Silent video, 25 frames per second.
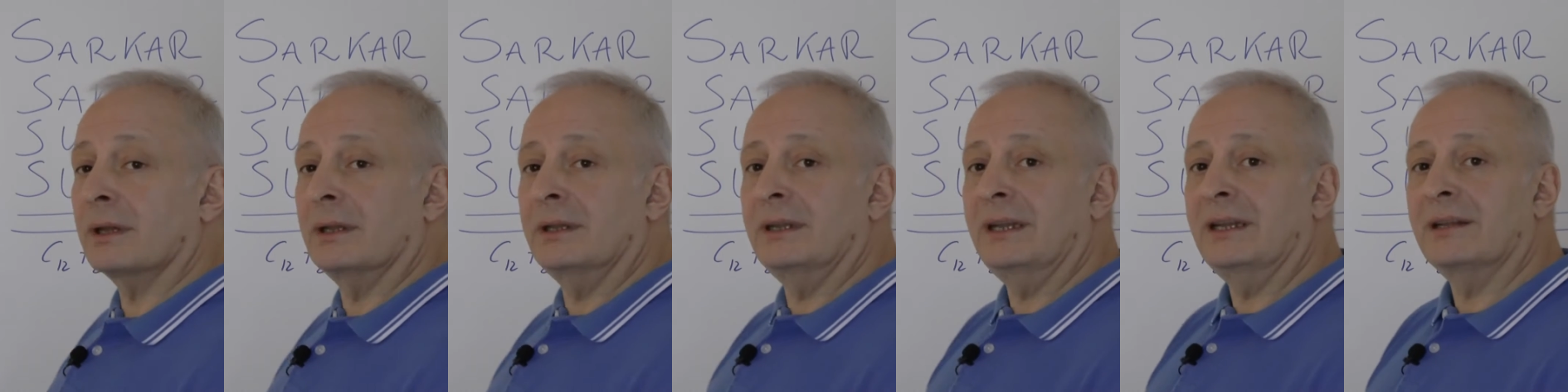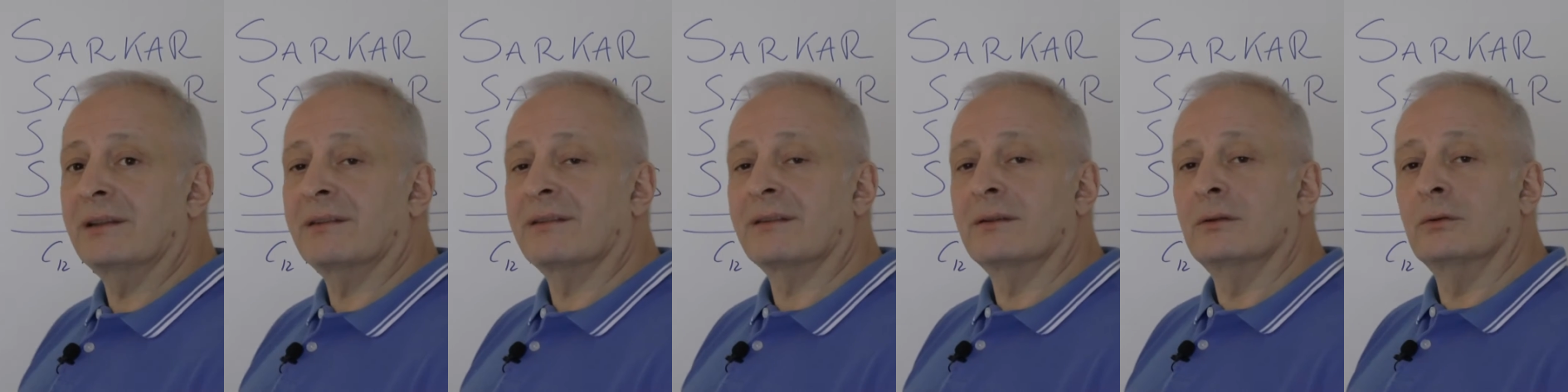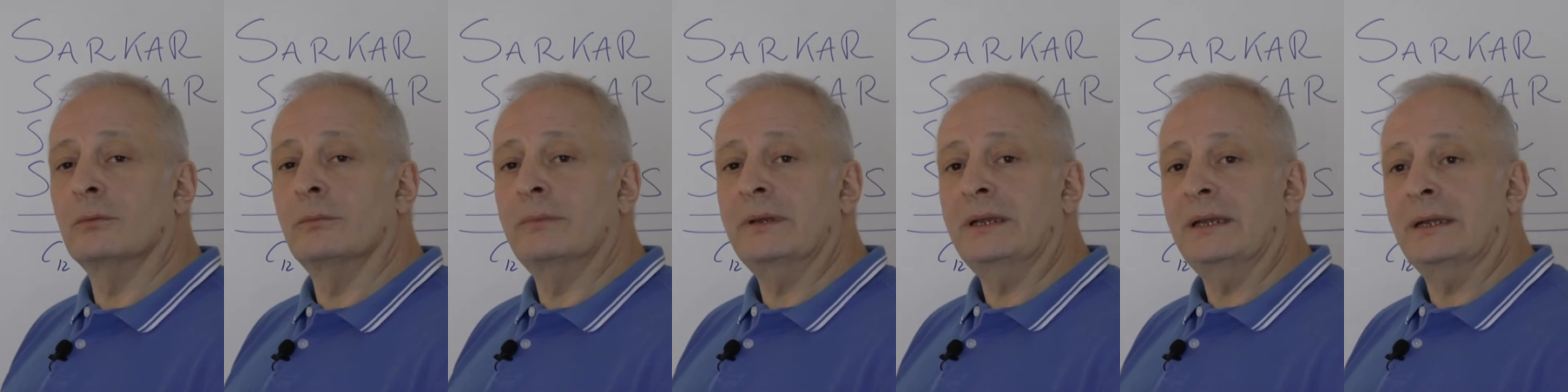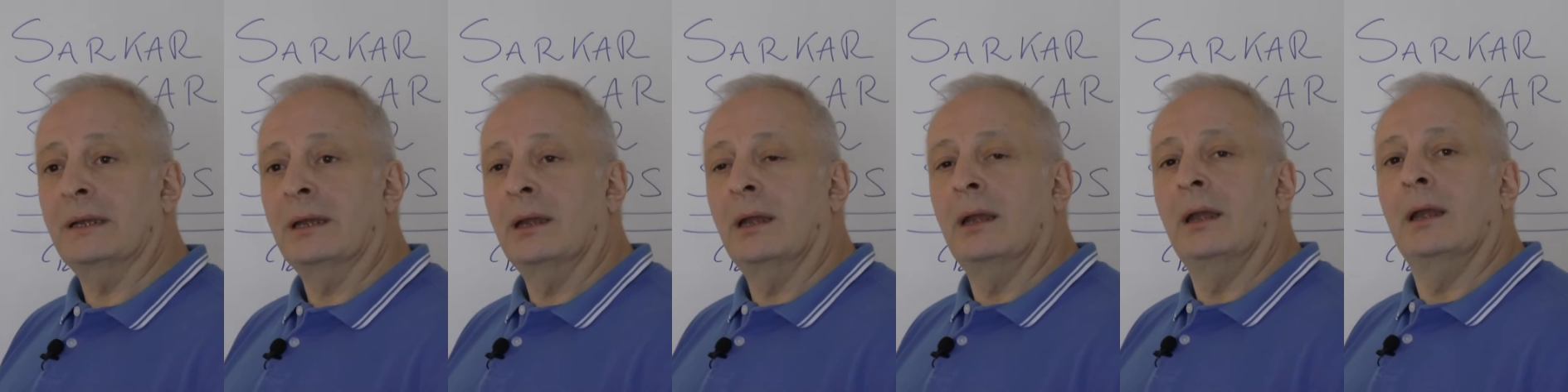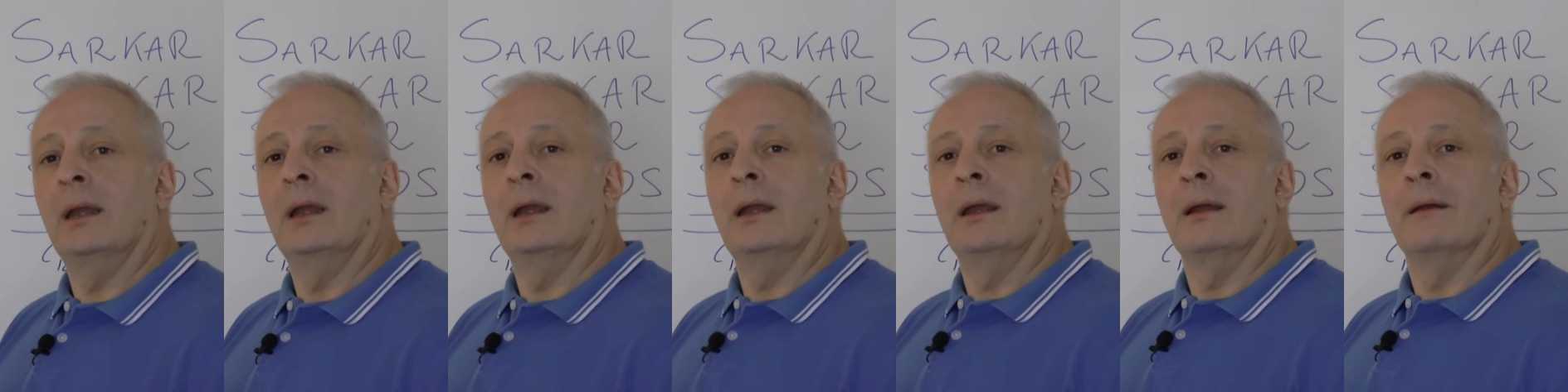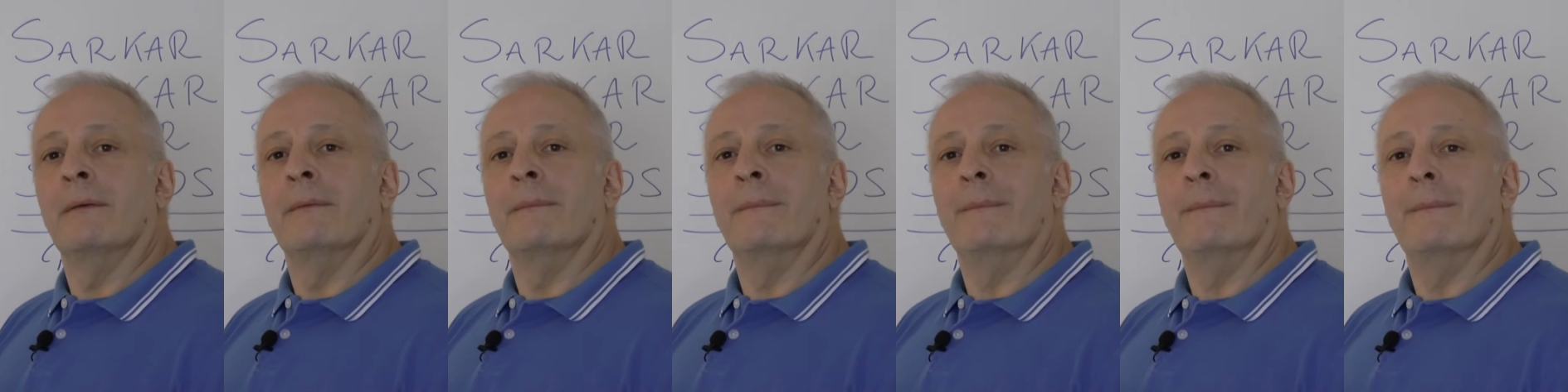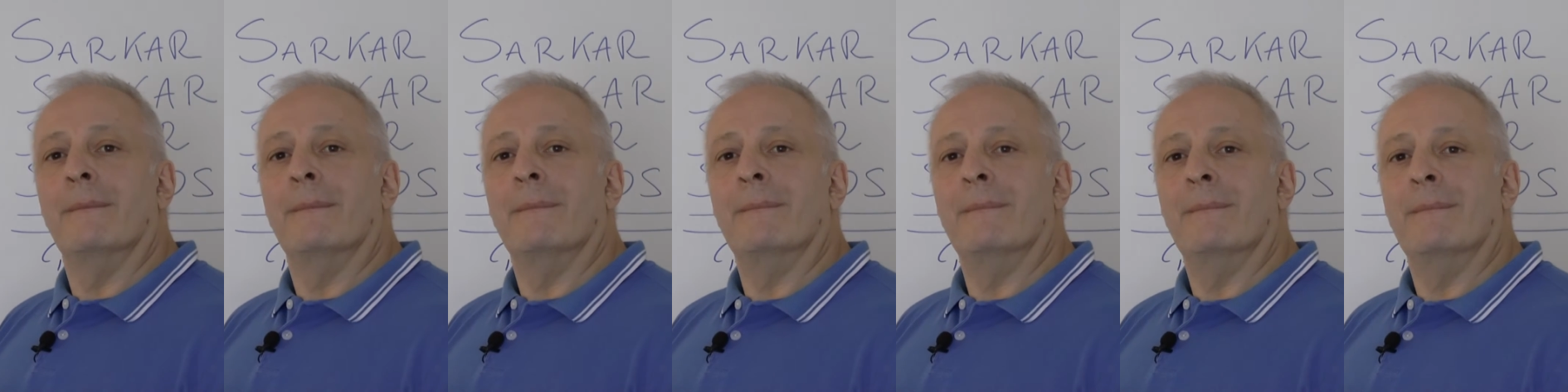needs to be
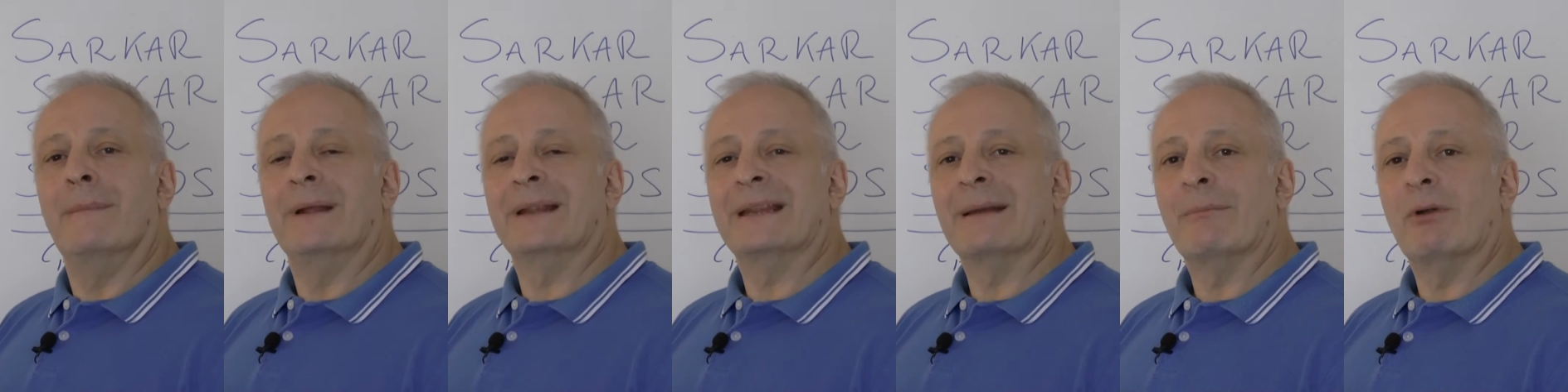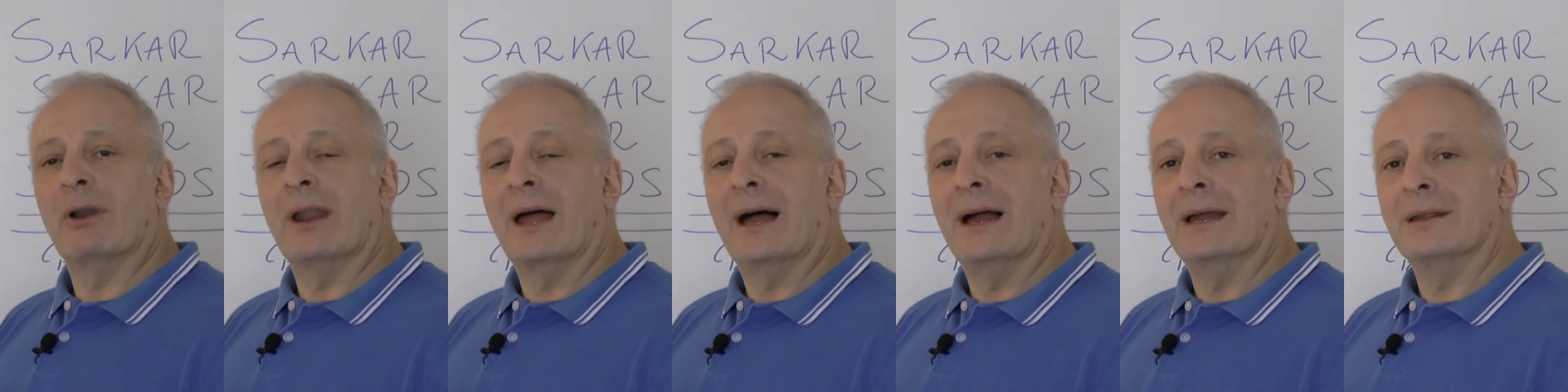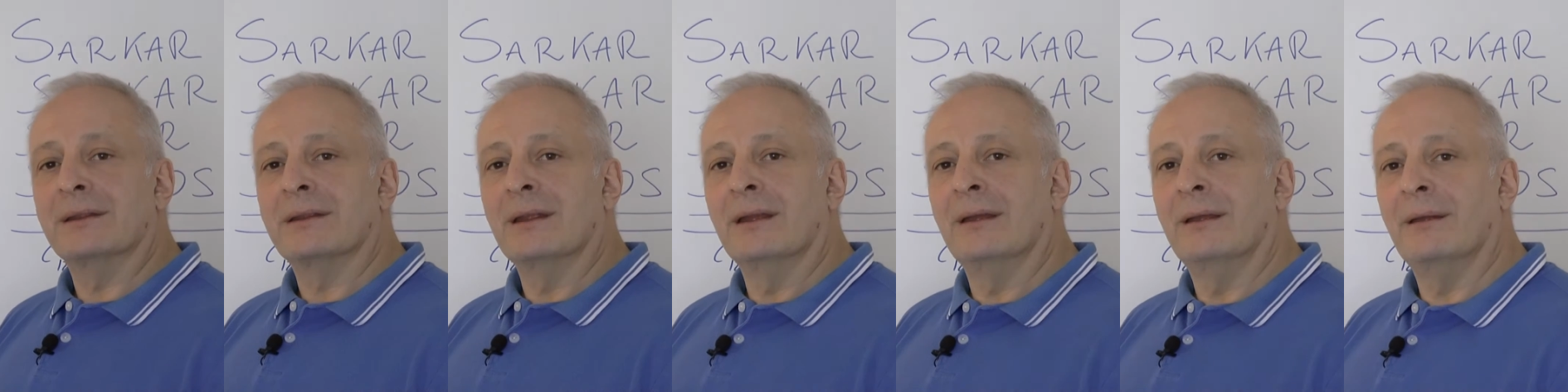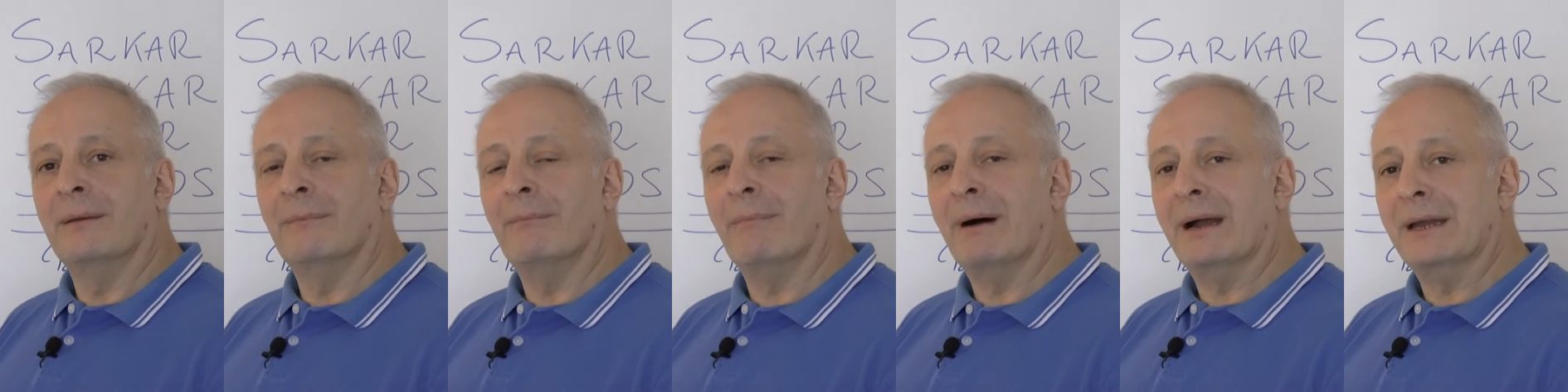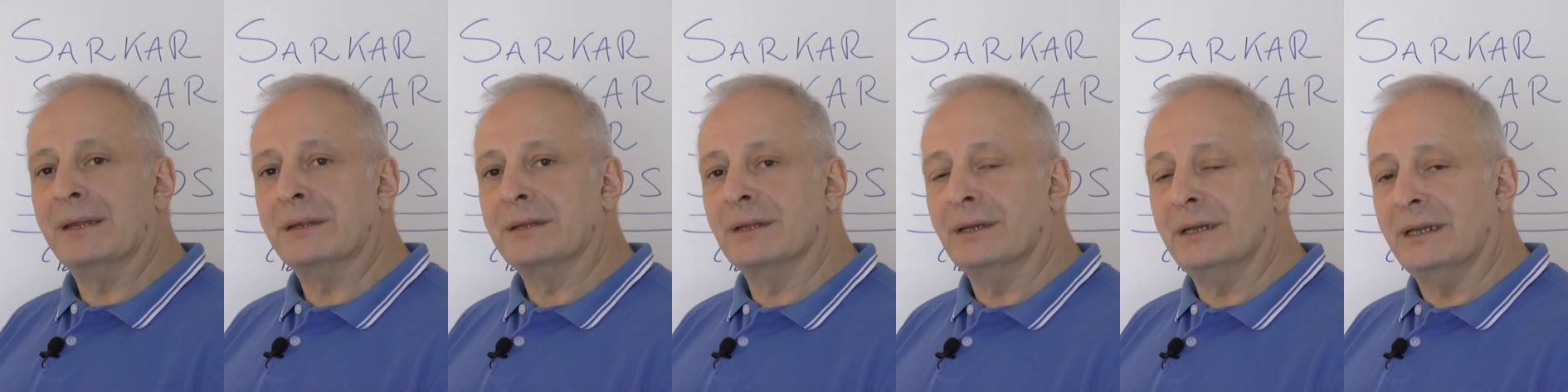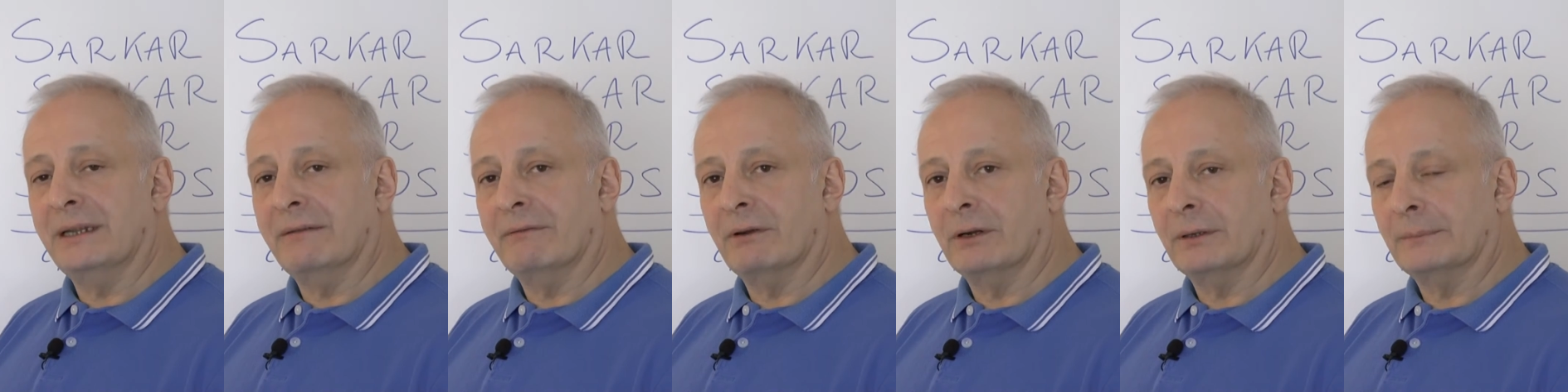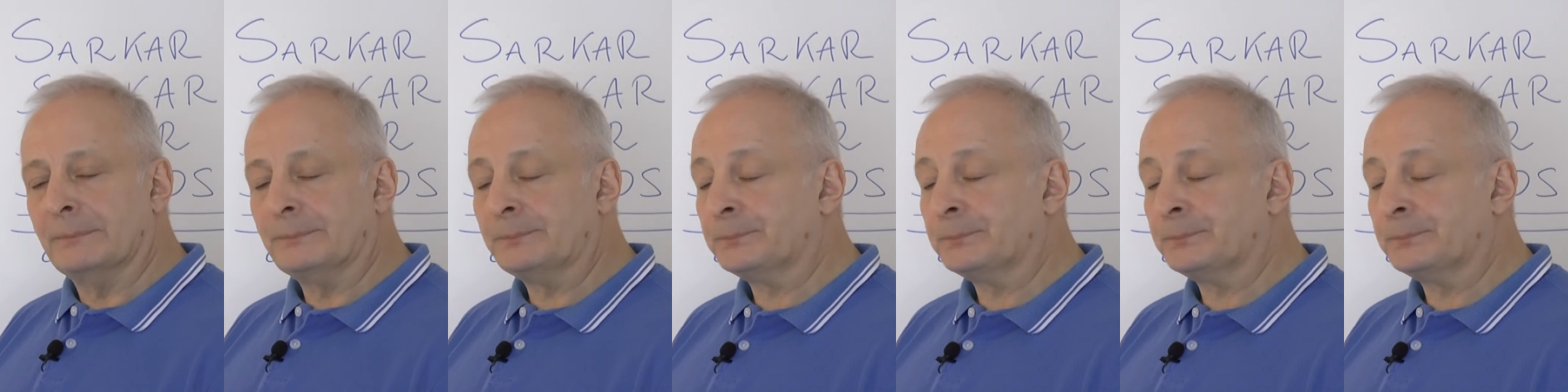metabolized by the liver.